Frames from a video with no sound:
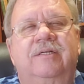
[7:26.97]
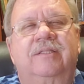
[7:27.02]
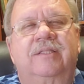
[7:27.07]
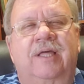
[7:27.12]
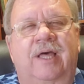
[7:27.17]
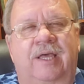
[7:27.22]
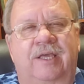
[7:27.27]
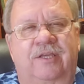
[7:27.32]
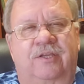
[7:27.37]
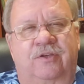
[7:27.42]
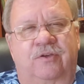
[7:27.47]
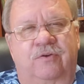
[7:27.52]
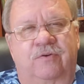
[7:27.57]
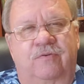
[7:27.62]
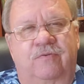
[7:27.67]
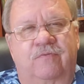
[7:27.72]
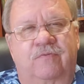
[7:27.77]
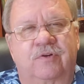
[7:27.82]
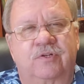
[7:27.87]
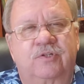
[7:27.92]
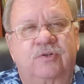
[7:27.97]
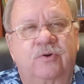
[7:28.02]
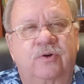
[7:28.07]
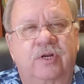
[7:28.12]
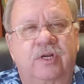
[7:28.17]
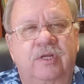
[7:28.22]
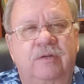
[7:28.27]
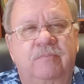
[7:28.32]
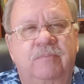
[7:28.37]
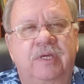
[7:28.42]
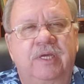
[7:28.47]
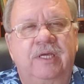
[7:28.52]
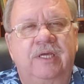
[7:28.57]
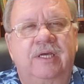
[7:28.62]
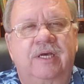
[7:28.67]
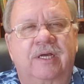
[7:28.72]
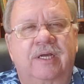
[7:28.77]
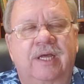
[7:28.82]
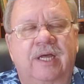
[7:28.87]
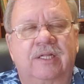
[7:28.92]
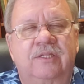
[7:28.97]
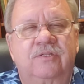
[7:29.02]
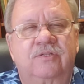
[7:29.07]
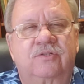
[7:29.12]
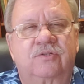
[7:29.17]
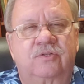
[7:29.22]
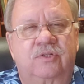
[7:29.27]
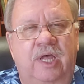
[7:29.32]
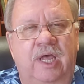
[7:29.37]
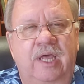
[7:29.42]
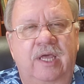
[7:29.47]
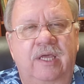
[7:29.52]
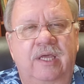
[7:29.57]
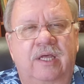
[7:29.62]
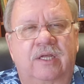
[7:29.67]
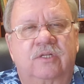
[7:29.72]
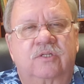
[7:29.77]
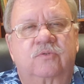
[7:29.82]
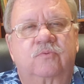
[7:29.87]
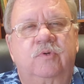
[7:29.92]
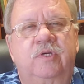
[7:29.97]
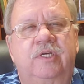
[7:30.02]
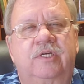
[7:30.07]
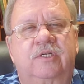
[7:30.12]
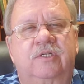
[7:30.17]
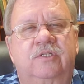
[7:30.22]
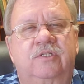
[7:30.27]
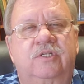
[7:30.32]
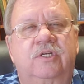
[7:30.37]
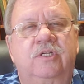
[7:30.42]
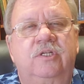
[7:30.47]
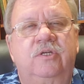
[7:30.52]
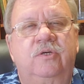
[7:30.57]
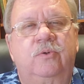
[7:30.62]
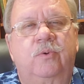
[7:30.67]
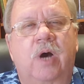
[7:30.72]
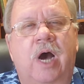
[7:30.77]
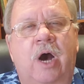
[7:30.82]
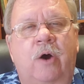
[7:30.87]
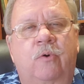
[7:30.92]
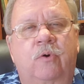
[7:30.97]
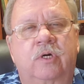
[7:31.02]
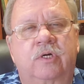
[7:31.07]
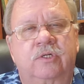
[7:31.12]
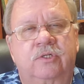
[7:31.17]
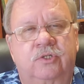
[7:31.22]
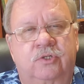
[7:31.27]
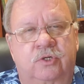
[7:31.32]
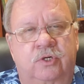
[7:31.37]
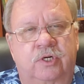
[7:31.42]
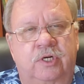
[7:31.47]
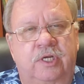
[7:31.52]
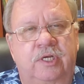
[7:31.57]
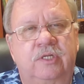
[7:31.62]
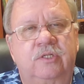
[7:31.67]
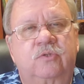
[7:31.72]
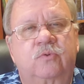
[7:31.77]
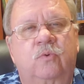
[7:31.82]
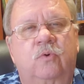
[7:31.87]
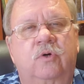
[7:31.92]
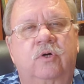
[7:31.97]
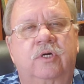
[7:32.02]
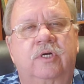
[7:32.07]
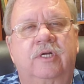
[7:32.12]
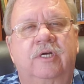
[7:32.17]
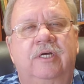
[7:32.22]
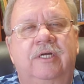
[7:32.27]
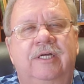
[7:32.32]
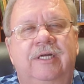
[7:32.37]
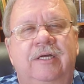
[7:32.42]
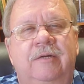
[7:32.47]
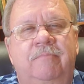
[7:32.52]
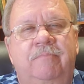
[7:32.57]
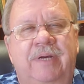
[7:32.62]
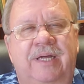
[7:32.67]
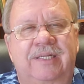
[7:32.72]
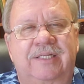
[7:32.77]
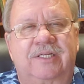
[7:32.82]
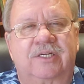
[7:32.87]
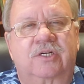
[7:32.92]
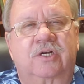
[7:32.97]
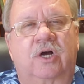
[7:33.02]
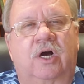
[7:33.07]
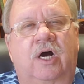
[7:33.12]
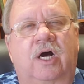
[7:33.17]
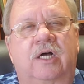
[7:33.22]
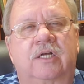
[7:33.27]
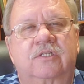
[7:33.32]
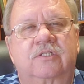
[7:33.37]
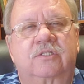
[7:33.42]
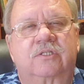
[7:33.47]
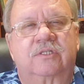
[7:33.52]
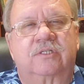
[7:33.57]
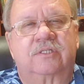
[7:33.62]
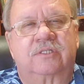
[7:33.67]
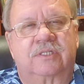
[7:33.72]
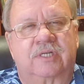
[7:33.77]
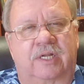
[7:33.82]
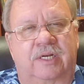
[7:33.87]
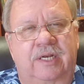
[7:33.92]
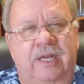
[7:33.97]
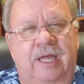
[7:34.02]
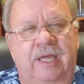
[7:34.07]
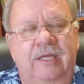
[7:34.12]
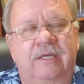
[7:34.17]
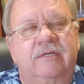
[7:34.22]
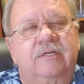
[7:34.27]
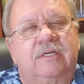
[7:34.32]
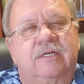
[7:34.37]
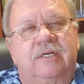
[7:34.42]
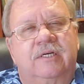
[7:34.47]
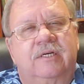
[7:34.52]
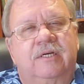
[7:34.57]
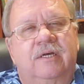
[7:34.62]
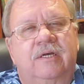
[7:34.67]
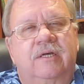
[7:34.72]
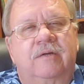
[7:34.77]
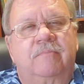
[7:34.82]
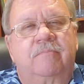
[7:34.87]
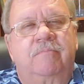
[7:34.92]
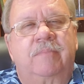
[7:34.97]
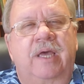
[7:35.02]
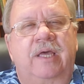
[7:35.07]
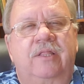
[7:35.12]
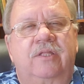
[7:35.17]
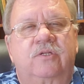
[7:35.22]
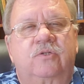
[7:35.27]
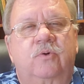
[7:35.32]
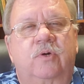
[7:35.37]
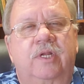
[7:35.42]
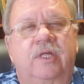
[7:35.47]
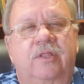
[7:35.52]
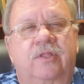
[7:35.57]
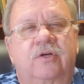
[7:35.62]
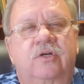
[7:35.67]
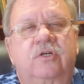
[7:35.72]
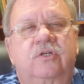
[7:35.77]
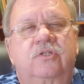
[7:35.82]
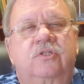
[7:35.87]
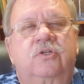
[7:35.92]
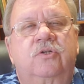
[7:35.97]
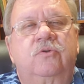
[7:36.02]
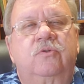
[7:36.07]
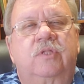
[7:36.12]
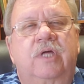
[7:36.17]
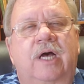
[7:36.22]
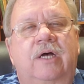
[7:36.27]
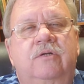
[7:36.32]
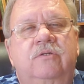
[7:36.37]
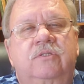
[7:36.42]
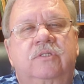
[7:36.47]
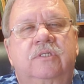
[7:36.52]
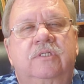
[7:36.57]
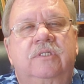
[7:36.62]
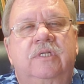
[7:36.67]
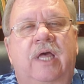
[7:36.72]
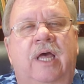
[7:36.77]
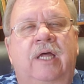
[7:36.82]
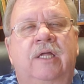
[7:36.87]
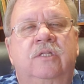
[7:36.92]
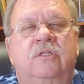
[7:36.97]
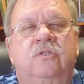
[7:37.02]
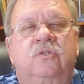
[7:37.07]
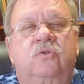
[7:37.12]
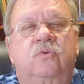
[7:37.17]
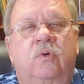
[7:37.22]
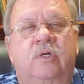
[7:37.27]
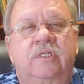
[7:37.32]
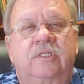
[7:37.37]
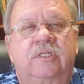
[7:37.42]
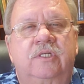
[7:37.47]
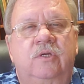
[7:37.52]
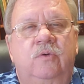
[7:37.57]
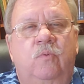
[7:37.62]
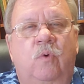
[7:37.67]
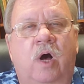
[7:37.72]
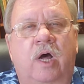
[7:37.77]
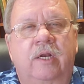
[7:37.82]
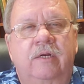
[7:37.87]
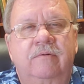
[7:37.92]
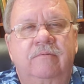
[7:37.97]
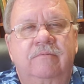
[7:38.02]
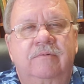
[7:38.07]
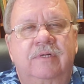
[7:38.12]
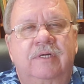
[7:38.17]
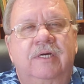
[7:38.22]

Thank you for joining me again today as we continue our journey toward Pentecost Sunday, May the 23rd, 2021.